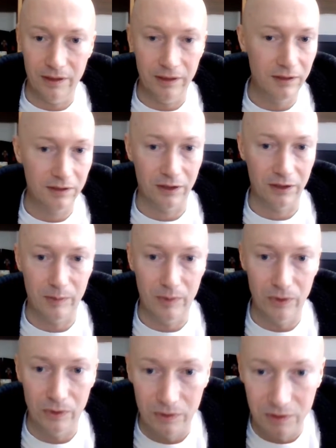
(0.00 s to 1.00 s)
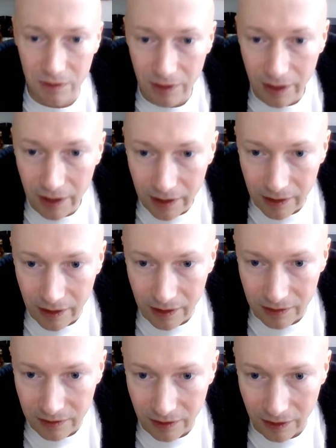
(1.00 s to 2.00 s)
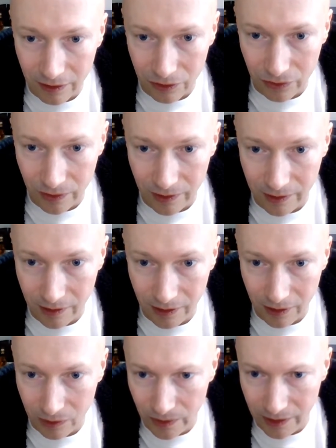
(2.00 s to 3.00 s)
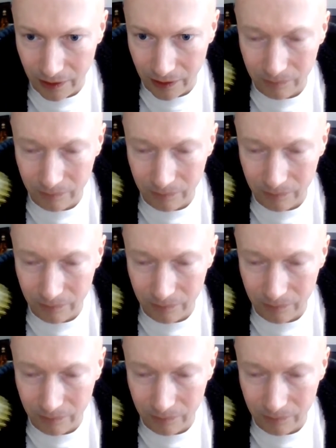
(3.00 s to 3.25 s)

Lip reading: cyborgs get this hardware